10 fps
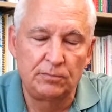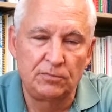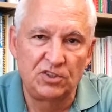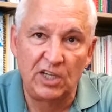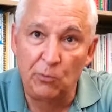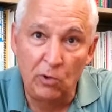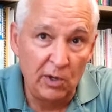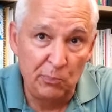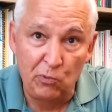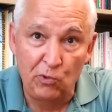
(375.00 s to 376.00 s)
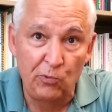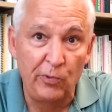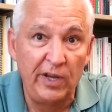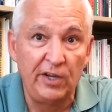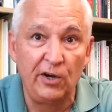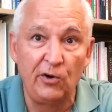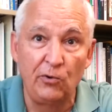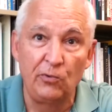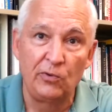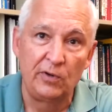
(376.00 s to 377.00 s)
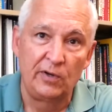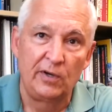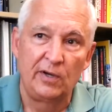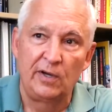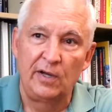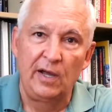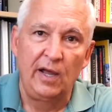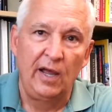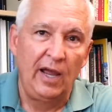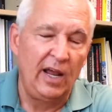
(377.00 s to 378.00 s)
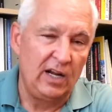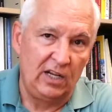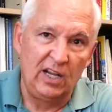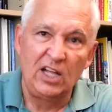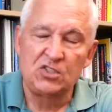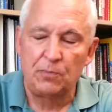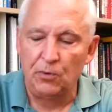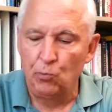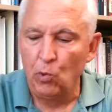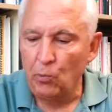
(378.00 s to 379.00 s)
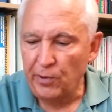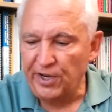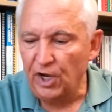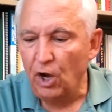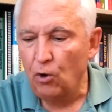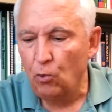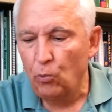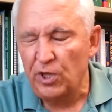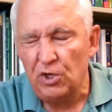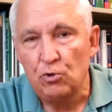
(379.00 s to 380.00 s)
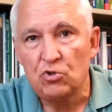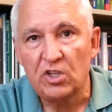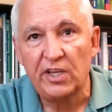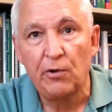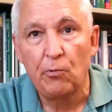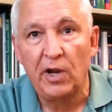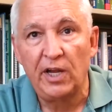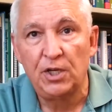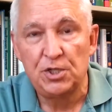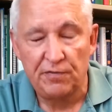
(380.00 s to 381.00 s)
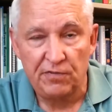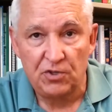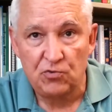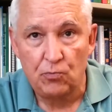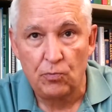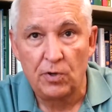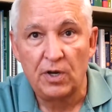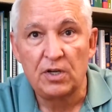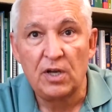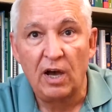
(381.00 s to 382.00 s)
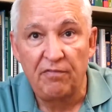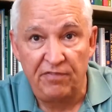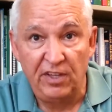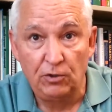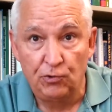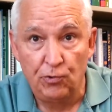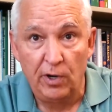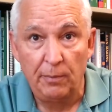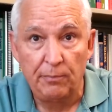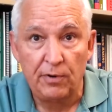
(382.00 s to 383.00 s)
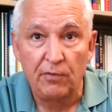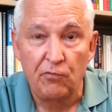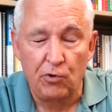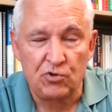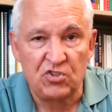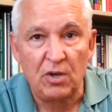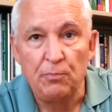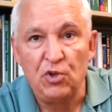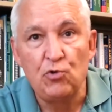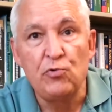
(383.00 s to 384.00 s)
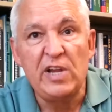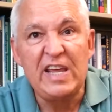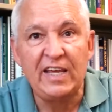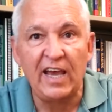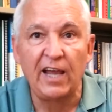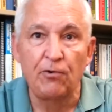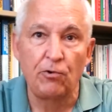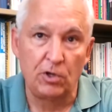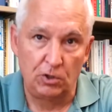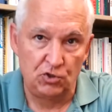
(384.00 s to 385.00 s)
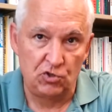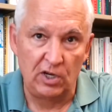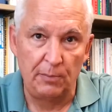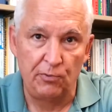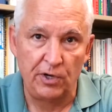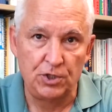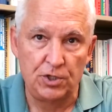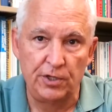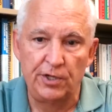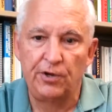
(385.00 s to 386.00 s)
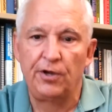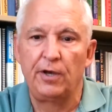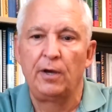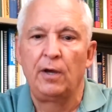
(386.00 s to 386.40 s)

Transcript: San Juan, Puerto Rico. And lots, where we go, we usually arrange, if it's a field trip, for some unique agricultural operation area.